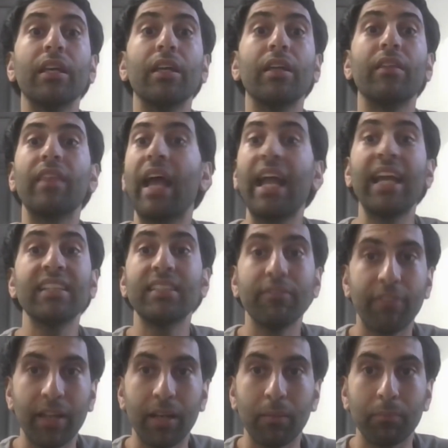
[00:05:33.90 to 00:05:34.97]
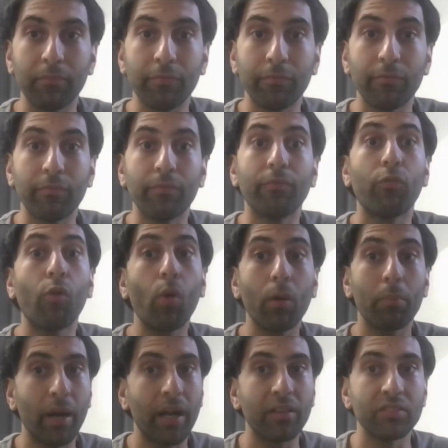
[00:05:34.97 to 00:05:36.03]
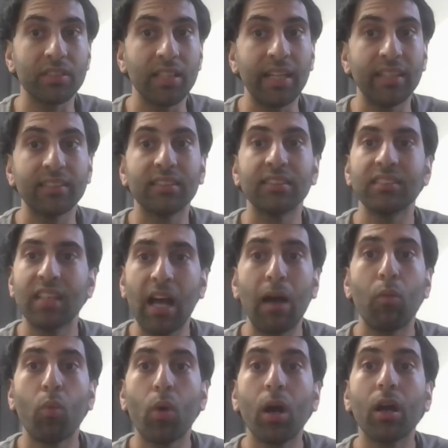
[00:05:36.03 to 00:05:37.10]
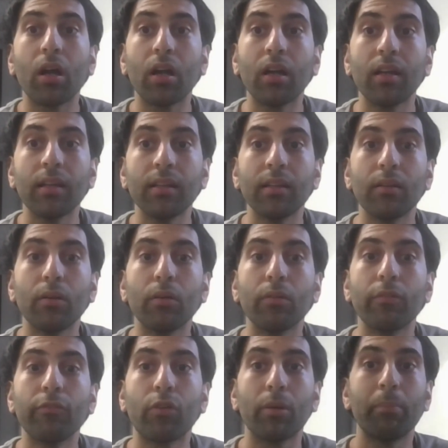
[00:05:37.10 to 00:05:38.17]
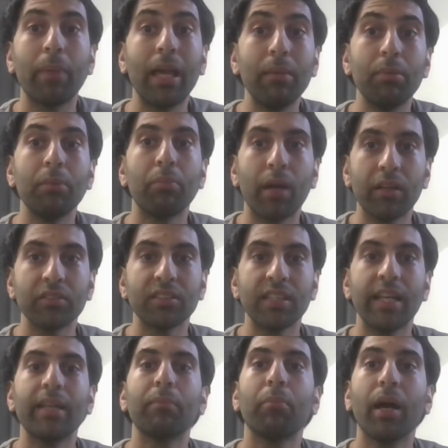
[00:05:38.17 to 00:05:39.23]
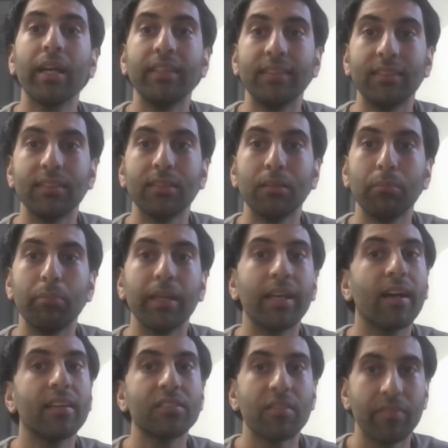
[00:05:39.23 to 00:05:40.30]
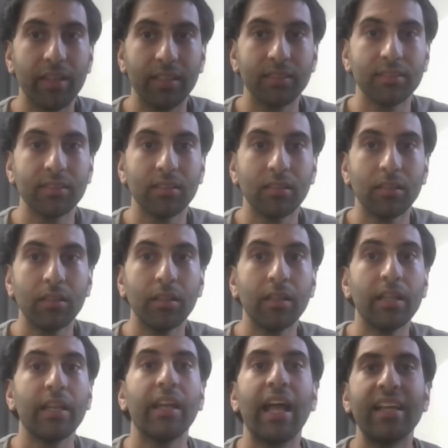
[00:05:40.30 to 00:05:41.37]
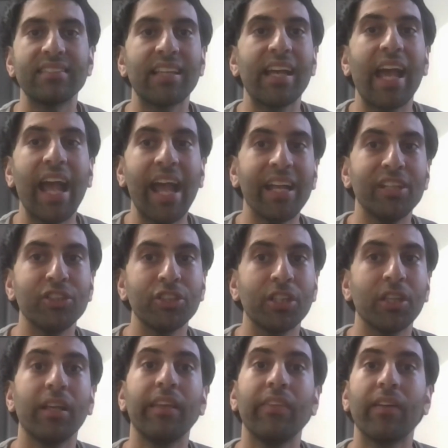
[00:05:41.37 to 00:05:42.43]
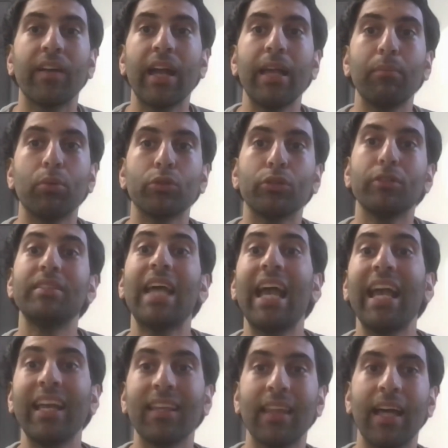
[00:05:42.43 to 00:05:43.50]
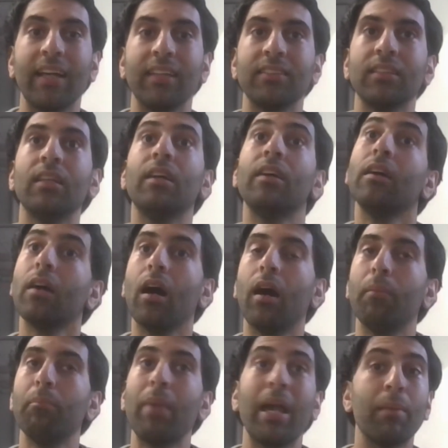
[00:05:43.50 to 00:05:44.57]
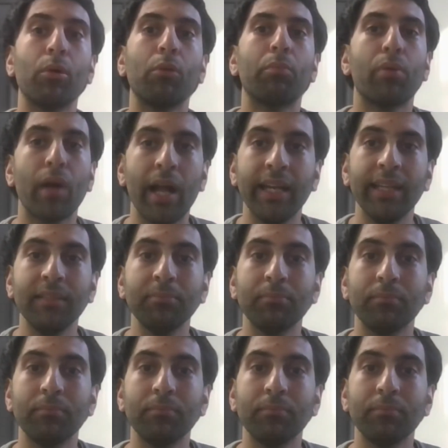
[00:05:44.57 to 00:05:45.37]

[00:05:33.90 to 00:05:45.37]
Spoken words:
The anti-venom for brown snakes does not work for baby brown snake bites because of this. And as they age and they're able to take that mammal prey,